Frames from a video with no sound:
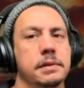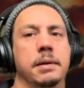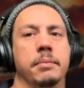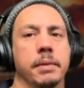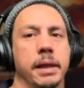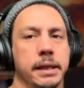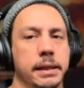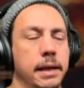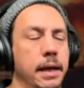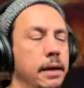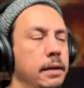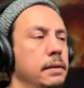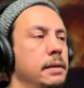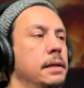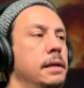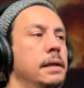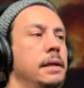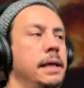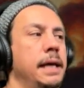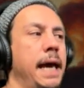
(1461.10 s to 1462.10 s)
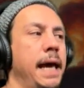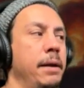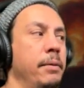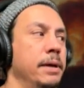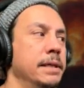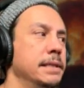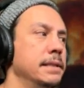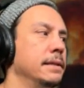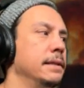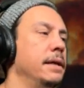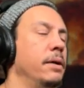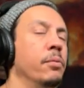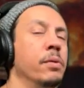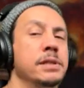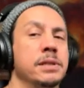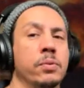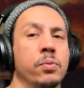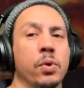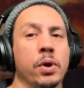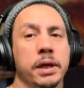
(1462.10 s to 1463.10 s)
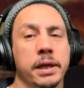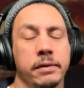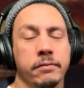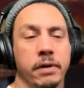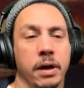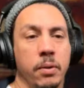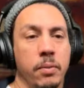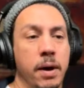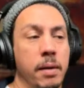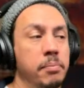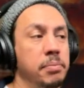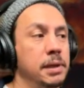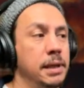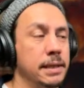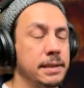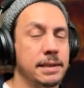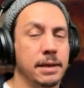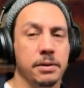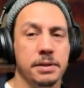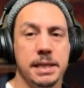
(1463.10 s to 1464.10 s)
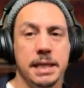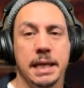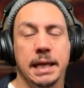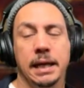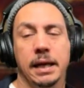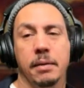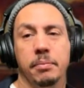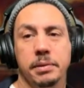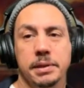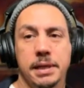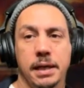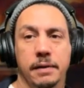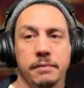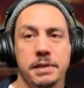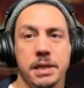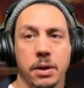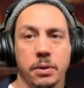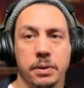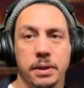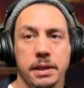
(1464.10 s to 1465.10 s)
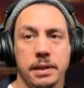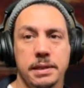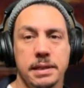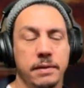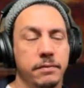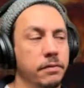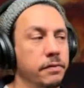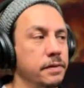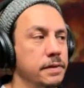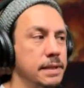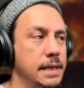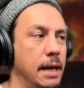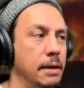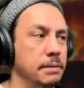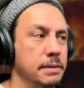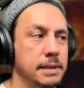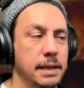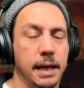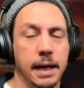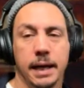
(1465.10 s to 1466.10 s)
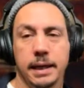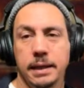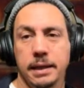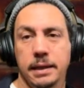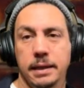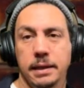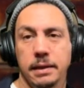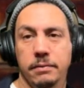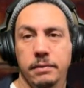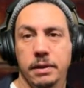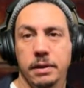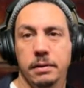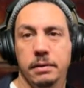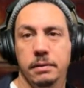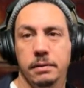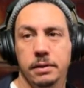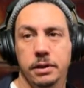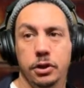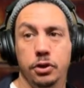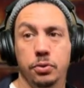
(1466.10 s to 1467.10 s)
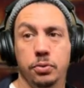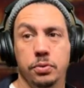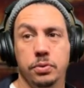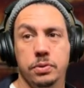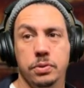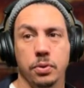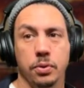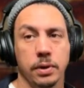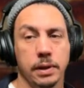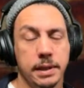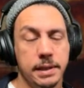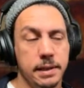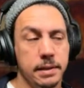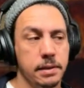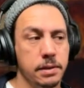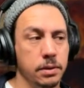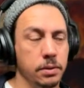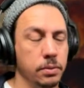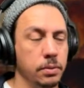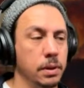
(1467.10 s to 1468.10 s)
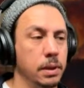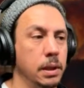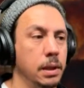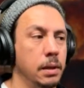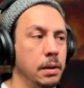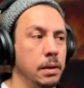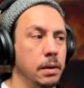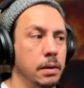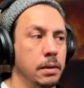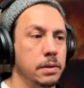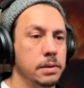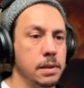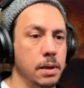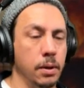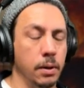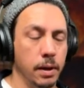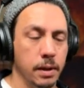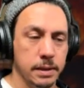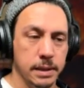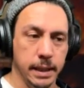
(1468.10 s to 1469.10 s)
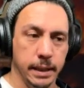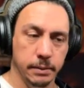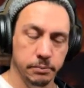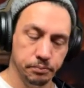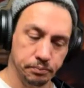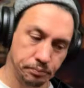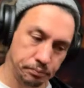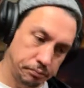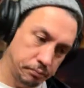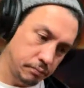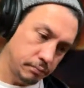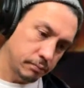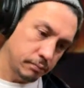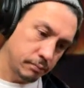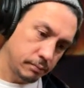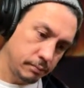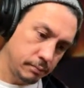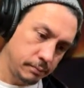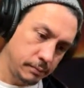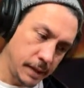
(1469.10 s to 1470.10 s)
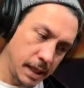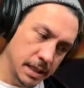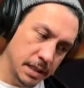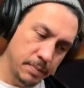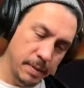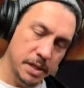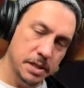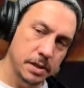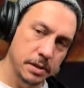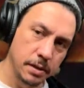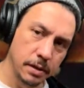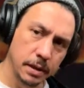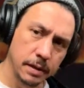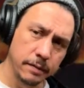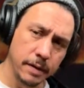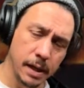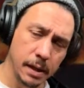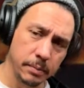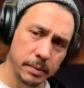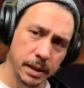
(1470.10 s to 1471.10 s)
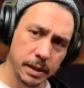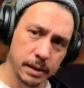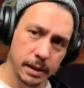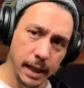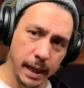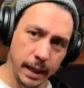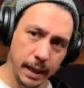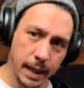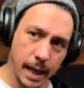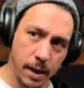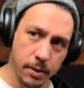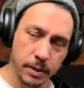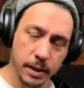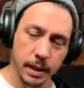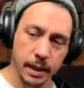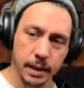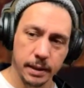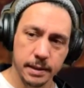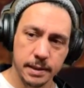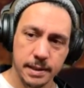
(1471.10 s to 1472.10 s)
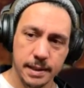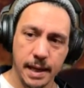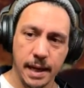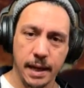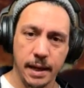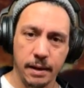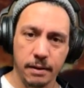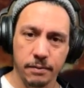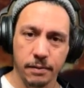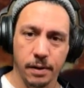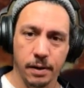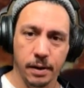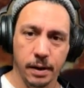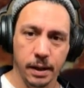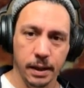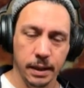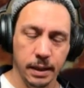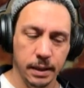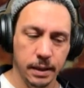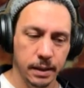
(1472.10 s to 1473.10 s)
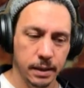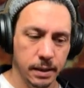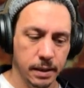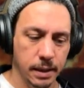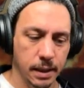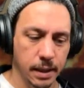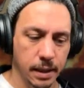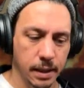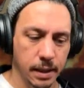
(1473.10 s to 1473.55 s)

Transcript: something like that. Anyways, it wasn't working very well. Plus, I was eating up a ton of tokens, even for sounds that I didn't even use or listen to. So I was like, especially during development, like how can I save on